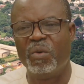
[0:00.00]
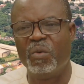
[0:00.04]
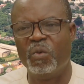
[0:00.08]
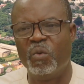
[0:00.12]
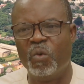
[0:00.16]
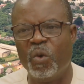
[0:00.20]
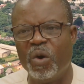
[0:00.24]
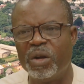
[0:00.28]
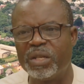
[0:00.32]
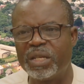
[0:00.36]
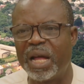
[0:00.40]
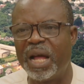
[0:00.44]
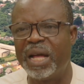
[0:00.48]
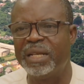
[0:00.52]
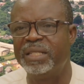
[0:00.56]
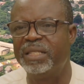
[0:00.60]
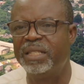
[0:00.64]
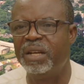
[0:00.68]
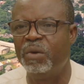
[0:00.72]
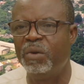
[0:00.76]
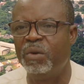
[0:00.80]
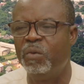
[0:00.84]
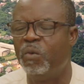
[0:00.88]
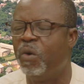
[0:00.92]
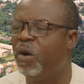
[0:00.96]
What
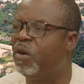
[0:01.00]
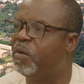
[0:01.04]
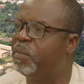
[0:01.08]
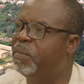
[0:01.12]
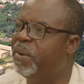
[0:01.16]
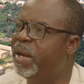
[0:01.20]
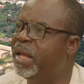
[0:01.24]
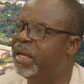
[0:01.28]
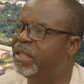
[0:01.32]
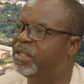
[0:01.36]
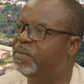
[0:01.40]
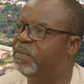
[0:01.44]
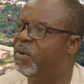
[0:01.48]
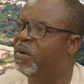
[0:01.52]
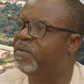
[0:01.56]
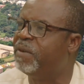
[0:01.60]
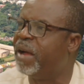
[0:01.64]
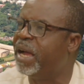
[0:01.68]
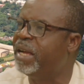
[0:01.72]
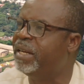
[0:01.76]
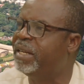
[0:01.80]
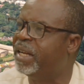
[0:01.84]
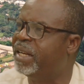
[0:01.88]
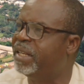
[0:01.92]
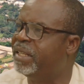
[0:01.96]
has the workplace
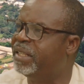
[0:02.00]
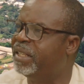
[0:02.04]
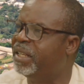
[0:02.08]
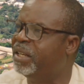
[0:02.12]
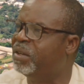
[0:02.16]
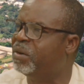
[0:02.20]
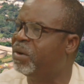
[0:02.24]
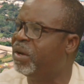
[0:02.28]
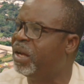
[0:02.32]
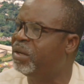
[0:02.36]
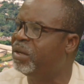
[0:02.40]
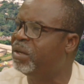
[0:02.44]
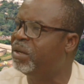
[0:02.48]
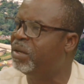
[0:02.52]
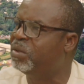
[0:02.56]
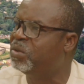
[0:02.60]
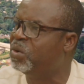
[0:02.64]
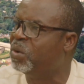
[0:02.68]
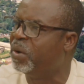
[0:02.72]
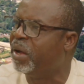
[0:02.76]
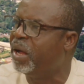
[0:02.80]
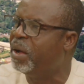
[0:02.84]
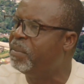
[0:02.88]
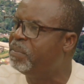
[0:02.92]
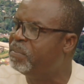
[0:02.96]
provided in order
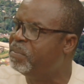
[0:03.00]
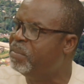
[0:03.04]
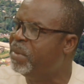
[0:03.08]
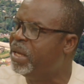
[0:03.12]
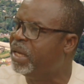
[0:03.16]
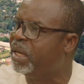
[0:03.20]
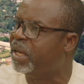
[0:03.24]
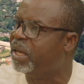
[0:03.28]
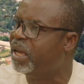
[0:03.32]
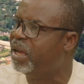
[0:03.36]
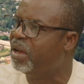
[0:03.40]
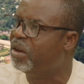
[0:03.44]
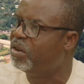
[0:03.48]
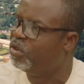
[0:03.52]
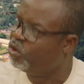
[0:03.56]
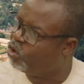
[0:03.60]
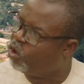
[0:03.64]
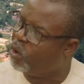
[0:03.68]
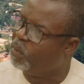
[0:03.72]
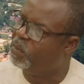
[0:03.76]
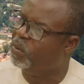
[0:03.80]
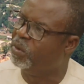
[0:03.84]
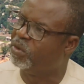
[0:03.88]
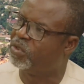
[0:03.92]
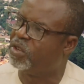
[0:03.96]
to help me
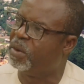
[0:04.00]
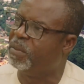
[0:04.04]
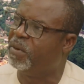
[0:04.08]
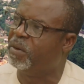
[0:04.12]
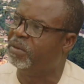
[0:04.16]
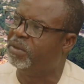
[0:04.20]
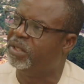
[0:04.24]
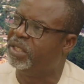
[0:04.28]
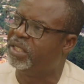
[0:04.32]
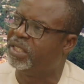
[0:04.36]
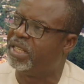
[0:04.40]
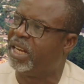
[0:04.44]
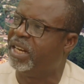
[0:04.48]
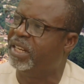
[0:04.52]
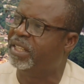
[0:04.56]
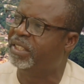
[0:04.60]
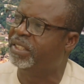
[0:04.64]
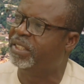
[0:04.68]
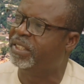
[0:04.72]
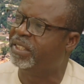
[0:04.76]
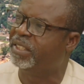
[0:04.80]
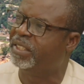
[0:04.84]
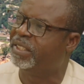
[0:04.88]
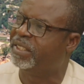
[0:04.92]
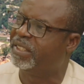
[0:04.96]
cope with some of these
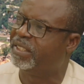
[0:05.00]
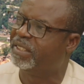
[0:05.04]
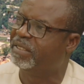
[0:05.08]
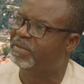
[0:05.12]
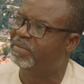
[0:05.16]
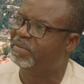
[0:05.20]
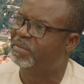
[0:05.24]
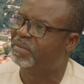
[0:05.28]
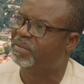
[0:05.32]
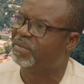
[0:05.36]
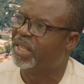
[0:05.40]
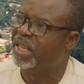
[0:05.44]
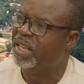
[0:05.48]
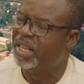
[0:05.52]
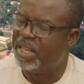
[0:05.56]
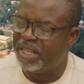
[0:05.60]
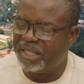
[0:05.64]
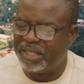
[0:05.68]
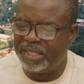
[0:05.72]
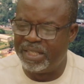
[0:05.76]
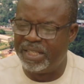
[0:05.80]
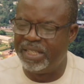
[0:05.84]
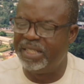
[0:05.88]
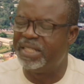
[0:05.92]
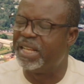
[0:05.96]
challenges?
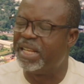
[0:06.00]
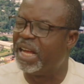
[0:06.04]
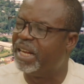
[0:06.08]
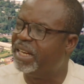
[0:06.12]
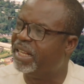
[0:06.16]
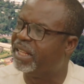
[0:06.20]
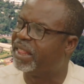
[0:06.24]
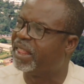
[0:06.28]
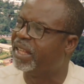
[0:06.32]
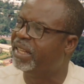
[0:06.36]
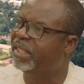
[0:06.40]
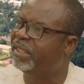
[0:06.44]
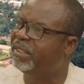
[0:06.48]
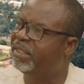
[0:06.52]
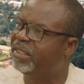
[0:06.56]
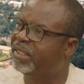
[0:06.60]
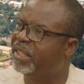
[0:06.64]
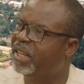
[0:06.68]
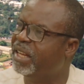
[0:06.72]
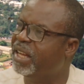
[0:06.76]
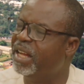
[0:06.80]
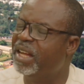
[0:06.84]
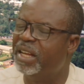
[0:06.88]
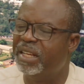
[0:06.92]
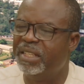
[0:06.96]
These are the
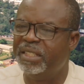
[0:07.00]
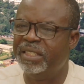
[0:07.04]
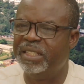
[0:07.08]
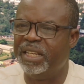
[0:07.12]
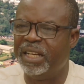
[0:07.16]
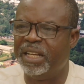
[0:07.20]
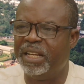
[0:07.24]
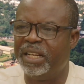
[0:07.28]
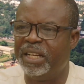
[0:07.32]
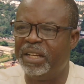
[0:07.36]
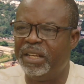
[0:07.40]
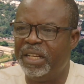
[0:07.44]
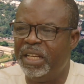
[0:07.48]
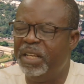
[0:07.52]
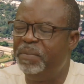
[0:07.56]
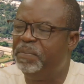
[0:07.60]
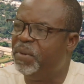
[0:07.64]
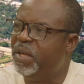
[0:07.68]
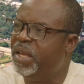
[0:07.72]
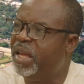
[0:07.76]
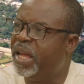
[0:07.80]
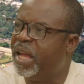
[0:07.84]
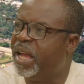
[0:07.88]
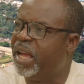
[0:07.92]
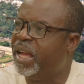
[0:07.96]
things the
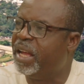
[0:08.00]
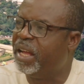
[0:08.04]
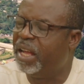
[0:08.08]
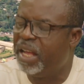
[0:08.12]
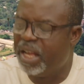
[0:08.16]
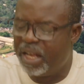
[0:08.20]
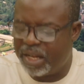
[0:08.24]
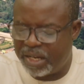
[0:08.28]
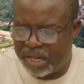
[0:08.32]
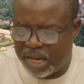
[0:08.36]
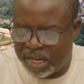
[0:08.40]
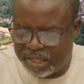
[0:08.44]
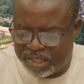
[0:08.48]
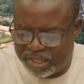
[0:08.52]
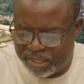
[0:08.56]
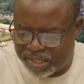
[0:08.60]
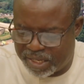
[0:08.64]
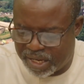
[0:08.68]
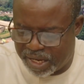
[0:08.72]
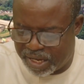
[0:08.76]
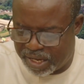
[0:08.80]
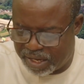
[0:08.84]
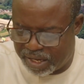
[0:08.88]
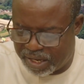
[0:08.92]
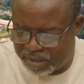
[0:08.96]
EPA, that
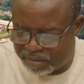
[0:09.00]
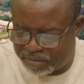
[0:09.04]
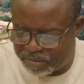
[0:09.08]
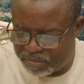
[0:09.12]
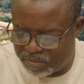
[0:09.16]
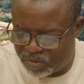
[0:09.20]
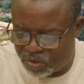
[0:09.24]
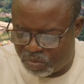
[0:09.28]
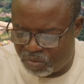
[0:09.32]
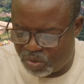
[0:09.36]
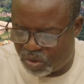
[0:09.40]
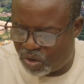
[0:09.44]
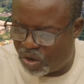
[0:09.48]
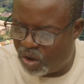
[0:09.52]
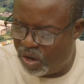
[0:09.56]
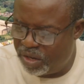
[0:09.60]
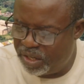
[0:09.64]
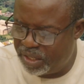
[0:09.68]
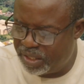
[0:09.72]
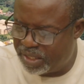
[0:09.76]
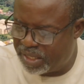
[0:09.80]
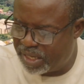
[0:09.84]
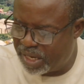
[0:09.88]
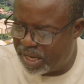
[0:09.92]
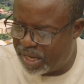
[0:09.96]
is the, we call
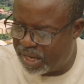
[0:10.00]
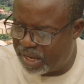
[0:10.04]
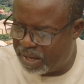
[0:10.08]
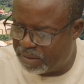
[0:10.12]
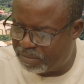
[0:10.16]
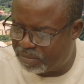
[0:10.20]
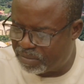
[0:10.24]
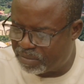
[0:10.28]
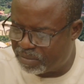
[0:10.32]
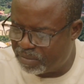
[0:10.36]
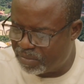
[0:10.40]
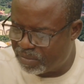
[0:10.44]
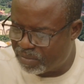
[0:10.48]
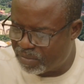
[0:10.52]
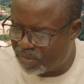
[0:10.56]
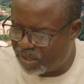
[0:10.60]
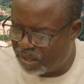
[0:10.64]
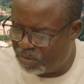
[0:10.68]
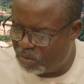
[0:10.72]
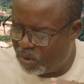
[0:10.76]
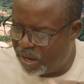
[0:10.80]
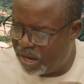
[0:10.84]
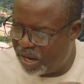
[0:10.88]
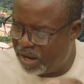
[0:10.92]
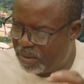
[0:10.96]
it,
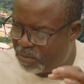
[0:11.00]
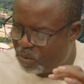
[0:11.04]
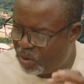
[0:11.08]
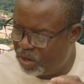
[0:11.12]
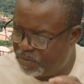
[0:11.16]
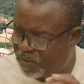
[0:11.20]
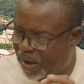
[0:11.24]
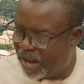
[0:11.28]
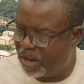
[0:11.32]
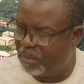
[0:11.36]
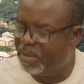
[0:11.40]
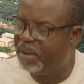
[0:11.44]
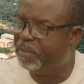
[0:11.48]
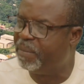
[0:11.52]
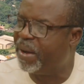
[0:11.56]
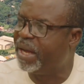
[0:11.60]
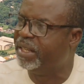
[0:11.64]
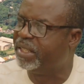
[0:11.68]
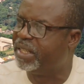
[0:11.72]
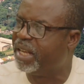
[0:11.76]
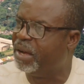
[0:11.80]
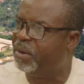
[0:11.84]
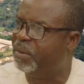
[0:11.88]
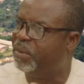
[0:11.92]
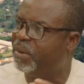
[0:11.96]
if I remember
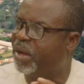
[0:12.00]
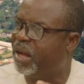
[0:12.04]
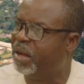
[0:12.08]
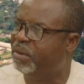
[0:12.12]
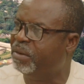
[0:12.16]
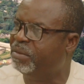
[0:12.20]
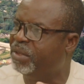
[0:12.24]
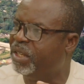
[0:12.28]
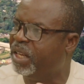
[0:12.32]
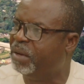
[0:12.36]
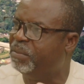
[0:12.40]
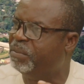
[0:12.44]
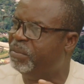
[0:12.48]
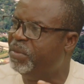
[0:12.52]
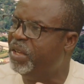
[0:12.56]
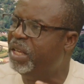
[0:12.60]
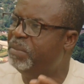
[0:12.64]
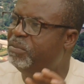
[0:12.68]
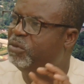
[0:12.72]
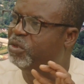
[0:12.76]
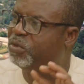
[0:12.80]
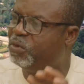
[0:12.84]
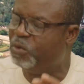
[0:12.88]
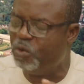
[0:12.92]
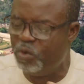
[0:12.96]
it,
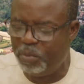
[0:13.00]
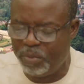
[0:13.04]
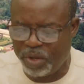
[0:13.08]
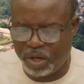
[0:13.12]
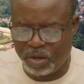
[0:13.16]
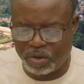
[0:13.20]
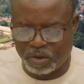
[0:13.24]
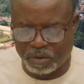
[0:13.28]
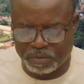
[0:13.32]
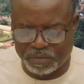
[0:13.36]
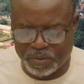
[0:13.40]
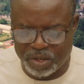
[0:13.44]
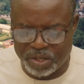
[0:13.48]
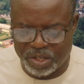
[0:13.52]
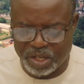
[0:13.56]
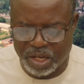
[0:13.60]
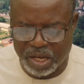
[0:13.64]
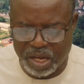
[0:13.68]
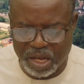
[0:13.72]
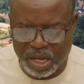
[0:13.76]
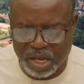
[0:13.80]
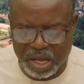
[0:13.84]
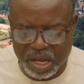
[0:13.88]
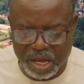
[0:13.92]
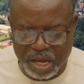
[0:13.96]
the full meaning of it,
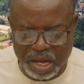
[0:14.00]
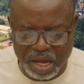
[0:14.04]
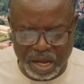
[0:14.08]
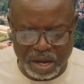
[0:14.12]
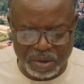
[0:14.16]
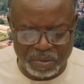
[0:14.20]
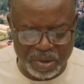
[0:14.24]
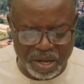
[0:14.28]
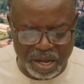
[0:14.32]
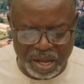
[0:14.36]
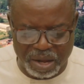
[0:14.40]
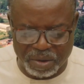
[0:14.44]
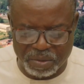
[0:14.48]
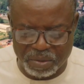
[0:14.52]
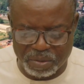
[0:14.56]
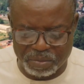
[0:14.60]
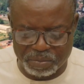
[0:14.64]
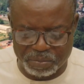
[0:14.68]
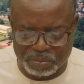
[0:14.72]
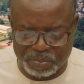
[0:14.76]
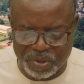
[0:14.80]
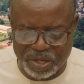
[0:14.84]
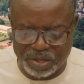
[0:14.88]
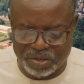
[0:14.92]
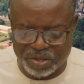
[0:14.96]
I will
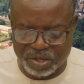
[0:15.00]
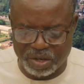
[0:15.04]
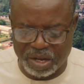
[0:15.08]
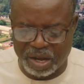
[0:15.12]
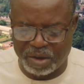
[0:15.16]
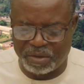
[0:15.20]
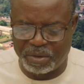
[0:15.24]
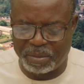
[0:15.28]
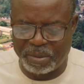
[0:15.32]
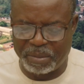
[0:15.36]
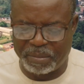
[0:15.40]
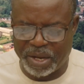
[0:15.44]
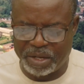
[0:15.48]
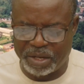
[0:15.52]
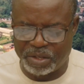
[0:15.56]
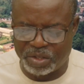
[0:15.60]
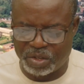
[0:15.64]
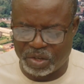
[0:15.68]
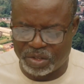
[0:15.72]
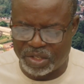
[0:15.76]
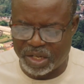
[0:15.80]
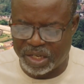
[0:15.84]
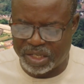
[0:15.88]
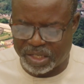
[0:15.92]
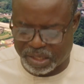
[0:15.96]
remember it. It
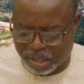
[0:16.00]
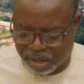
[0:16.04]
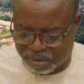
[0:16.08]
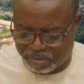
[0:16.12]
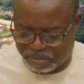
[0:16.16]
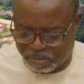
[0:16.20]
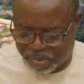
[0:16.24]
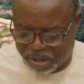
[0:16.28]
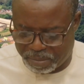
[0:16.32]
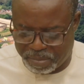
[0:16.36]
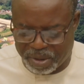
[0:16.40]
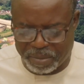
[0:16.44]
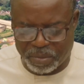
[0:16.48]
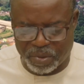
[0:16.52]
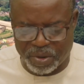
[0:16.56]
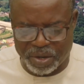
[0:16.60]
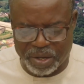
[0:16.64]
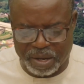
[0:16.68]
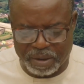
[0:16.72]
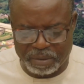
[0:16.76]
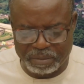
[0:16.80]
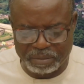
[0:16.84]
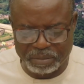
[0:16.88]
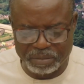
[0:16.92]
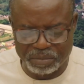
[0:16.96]
just escaped my memory
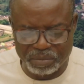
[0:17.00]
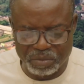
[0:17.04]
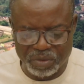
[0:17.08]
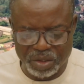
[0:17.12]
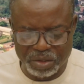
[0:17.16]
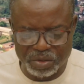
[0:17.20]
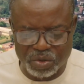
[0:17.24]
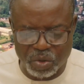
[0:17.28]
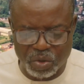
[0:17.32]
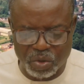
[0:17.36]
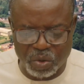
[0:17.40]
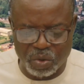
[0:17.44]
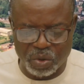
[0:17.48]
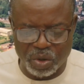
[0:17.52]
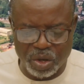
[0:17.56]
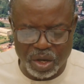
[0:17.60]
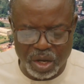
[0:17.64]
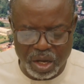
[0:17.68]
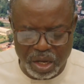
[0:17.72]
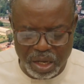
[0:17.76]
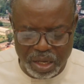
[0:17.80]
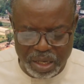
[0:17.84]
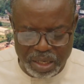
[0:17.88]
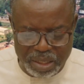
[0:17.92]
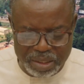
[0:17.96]
now. So,
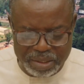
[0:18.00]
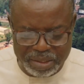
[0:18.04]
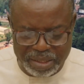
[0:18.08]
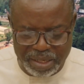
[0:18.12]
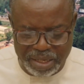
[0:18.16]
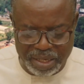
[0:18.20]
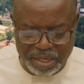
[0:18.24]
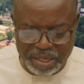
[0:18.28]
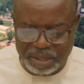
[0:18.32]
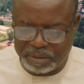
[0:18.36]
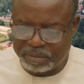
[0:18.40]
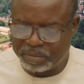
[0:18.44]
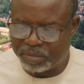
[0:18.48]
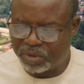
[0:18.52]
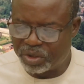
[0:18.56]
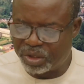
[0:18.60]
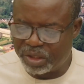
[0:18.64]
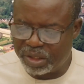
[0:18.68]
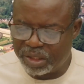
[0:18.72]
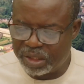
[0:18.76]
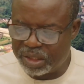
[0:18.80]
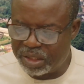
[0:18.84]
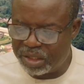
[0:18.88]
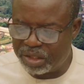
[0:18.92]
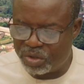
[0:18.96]

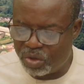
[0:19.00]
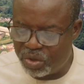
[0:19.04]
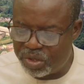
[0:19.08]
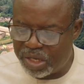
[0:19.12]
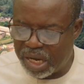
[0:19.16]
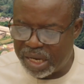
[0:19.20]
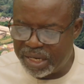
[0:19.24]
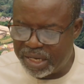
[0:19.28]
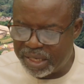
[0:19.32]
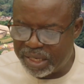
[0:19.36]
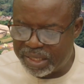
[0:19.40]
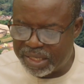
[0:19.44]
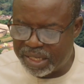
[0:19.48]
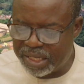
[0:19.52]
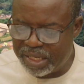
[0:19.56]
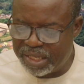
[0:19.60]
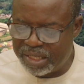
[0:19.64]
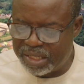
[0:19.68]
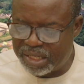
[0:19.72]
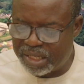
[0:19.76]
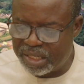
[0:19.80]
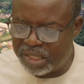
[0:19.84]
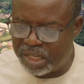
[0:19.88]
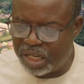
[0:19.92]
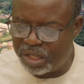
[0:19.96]
those are the
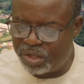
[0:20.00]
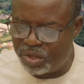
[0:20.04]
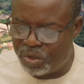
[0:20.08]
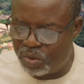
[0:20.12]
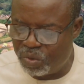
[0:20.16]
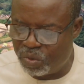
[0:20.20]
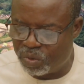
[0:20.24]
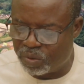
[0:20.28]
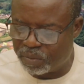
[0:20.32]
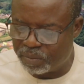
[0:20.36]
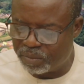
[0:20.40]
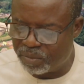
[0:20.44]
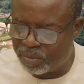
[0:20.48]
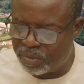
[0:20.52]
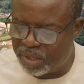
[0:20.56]
things they do.